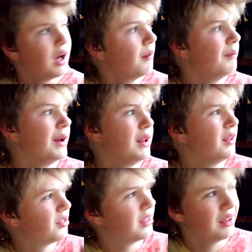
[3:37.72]
but
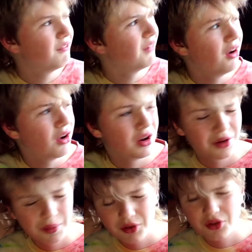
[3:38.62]
his save file got
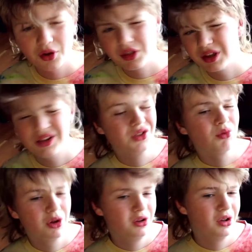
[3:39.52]
corrupted, so I think he's
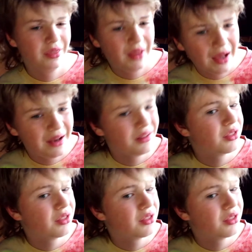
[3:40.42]
working on that.